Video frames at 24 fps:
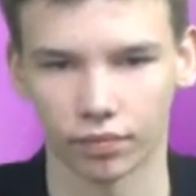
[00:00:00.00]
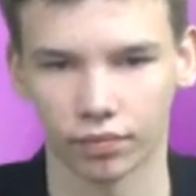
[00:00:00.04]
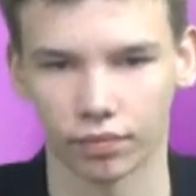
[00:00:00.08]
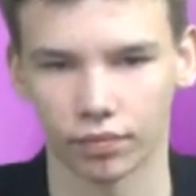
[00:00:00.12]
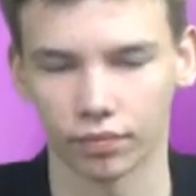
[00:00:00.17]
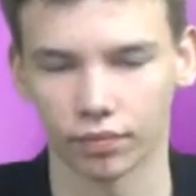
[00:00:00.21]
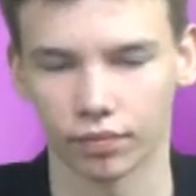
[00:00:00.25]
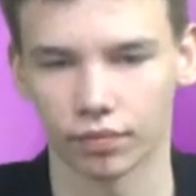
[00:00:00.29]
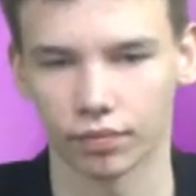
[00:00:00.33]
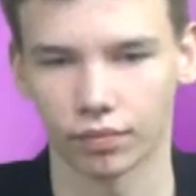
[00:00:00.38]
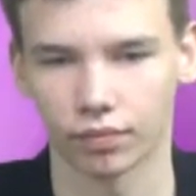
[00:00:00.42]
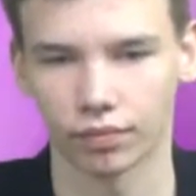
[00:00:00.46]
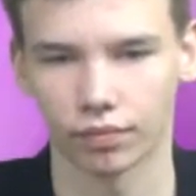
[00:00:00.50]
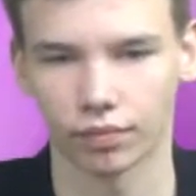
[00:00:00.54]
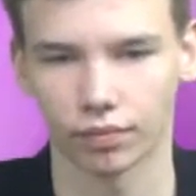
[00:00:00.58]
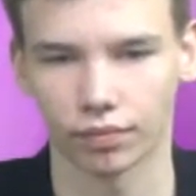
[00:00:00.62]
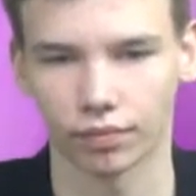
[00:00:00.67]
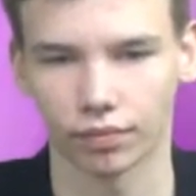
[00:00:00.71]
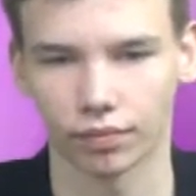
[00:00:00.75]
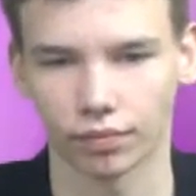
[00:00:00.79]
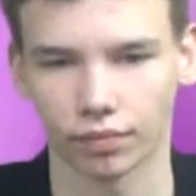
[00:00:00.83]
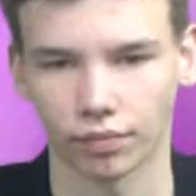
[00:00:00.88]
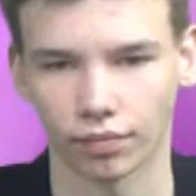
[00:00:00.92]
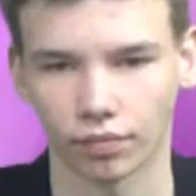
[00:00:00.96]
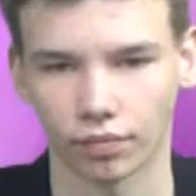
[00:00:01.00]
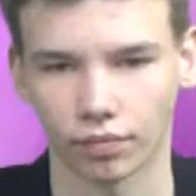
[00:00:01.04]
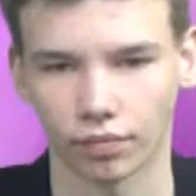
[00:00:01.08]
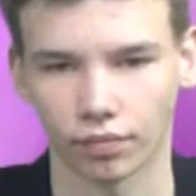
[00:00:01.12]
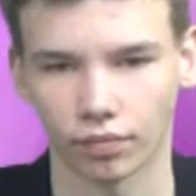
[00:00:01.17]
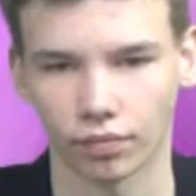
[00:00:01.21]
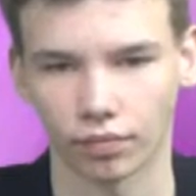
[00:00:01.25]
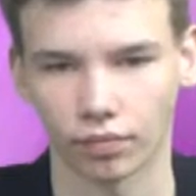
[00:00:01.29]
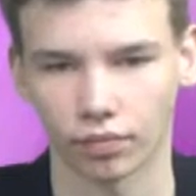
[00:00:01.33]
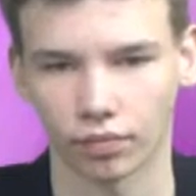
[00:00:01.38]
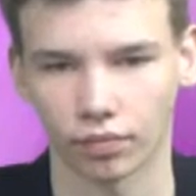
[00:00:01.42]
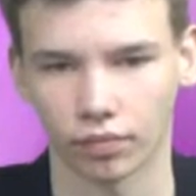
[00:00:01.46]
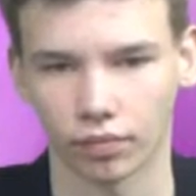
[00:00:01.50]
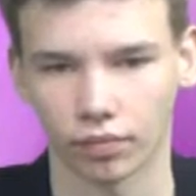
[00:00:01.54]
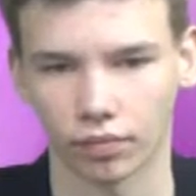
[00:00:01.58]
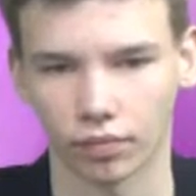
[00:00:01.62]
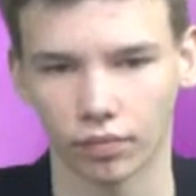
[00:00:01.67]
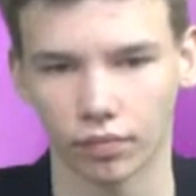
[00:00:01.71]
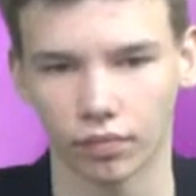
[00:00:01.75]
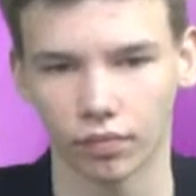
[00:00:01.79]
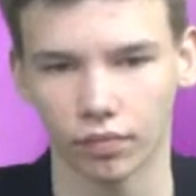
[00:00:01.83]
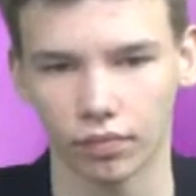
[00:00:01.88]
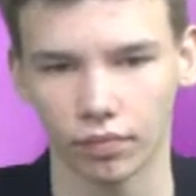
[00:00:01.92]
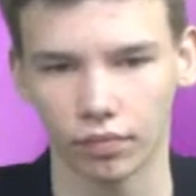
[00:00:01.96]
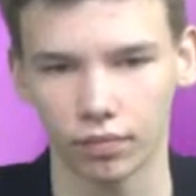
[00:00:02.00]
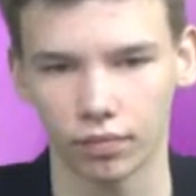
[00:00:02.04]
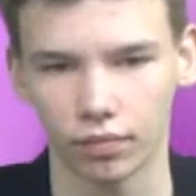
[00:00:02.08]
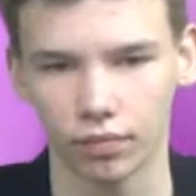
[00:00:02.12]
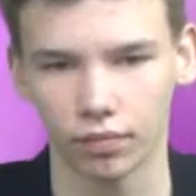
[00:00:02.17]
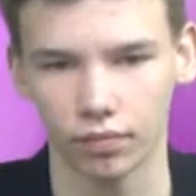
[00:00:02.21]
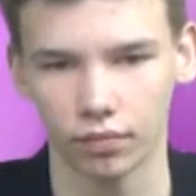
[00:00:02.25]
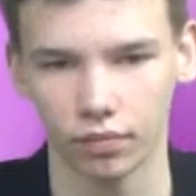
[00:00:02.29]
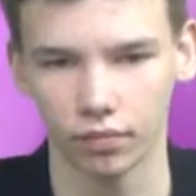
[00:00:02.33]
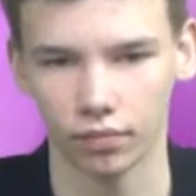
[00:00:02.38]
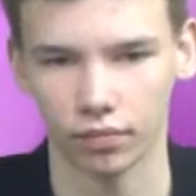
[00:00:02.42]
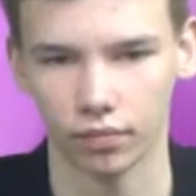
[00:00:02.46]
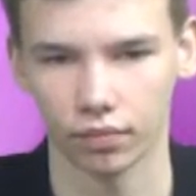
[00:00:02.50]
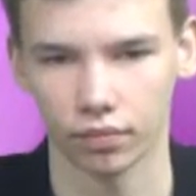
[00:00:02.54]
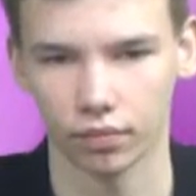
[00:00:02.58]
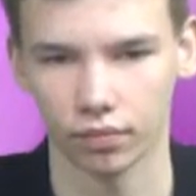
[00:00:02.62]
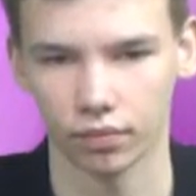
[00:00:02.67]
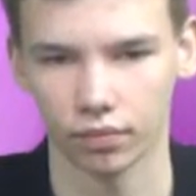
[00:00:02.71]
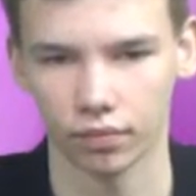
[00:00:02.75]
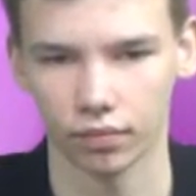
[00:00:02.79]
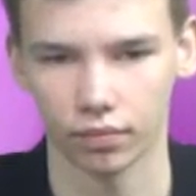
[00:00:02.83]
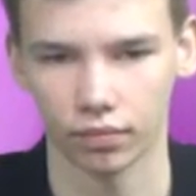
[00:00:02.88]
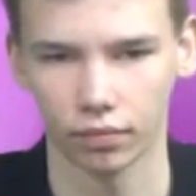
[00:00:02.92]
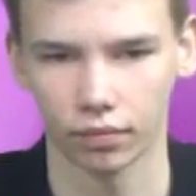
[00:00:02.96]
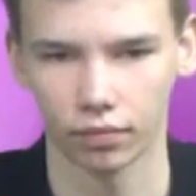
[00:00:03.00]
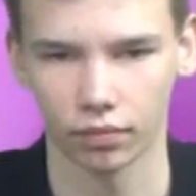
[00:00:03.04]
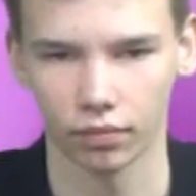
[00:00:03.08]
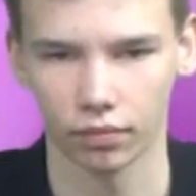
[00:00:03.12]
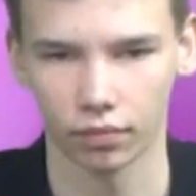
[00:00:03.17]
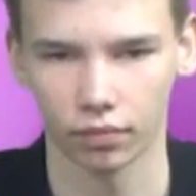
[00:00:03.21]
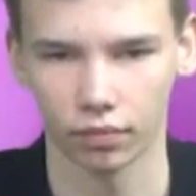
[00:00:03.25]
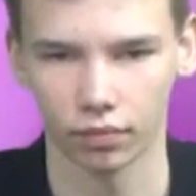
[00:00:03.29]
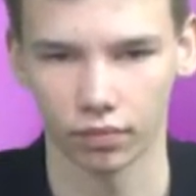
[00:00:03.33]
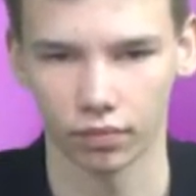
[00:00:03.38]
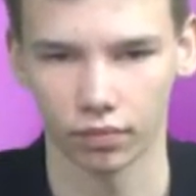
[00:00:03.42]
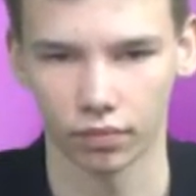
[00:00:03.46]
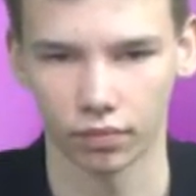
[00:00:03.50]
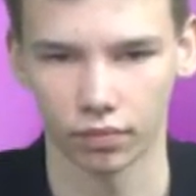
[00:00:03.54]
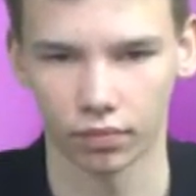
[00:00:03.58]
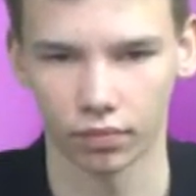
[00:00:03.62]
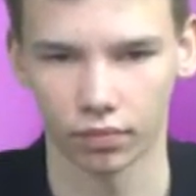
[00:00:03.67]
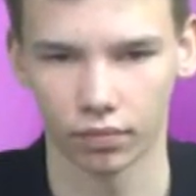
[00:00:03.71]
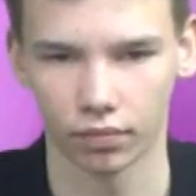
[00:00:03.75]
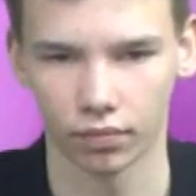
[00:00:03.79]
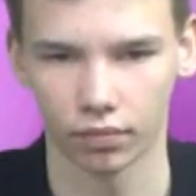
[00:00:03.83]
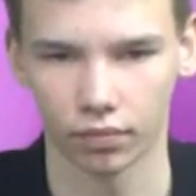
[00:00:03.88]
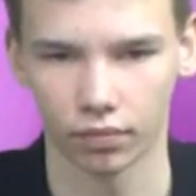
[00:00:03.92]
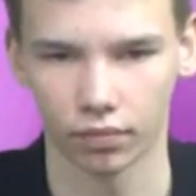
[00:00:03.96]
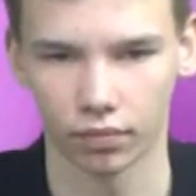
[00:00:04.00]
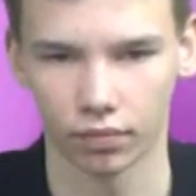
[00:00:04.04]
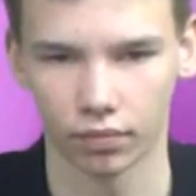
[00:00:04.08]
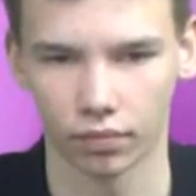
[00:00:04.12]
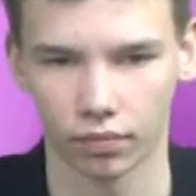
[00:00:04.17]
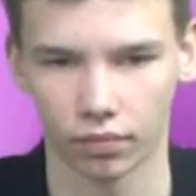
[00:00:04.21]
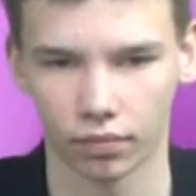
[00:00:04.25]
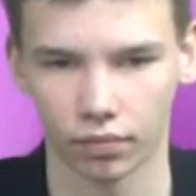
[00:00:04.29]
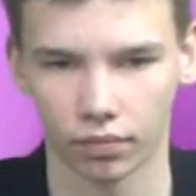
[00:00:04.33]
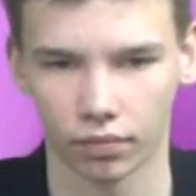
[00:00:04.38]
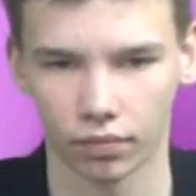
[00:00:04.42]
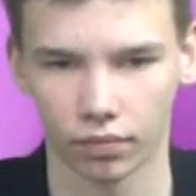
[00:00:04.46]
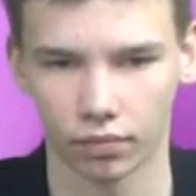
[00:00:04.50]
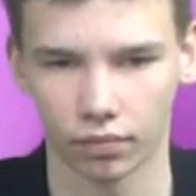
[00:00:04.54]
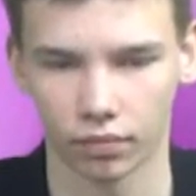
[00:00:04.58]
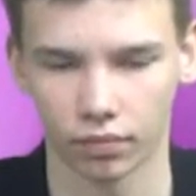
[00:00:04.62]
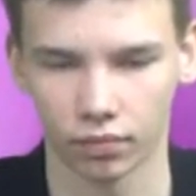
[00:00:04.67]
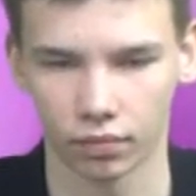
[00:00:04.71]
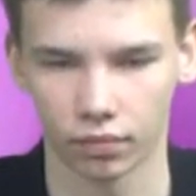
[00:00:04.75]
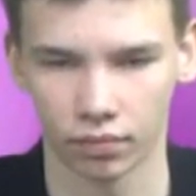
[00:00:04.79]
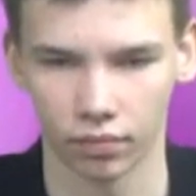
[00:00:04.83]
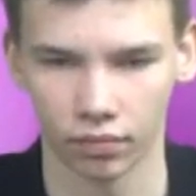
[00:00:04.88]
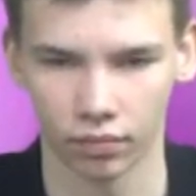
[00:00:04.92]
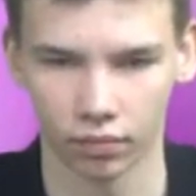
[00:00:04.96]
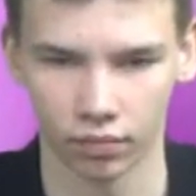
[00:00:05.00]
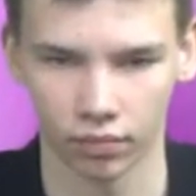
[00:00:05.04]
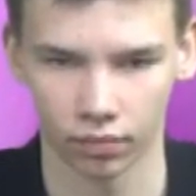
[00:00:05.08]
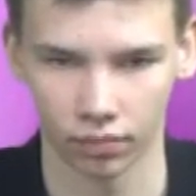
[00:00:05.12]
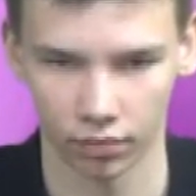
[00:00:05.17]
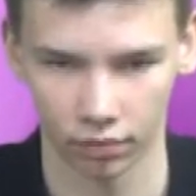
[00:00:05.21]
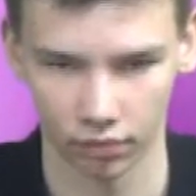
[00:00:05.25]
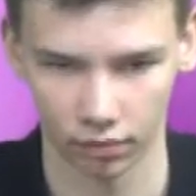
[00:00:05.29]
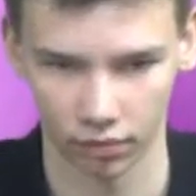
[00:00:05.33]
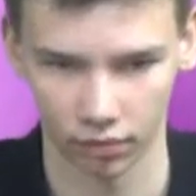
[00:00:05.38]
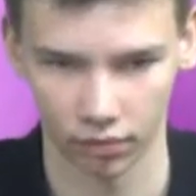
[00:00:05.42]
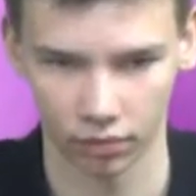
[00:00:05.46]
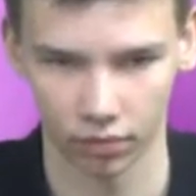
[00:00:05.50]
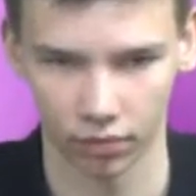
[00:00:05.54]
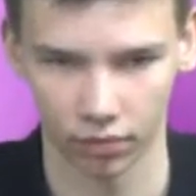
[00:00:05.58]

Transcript: No words are spoken by the person on screen.